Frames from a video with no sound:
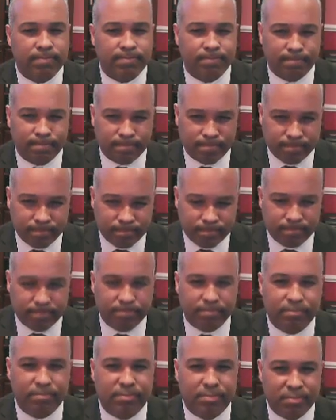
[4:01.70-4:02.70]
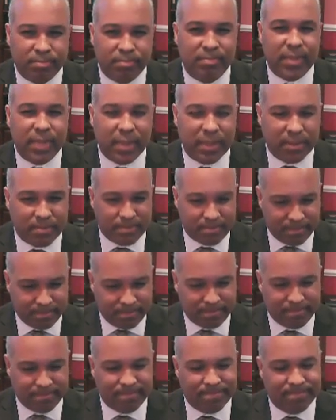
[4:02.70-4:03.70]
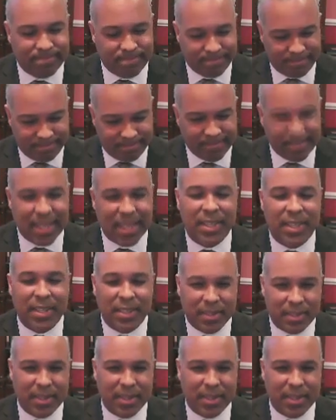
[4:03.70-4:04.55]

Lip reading: Latoison, and thanks as always for your insight. We appreciate it.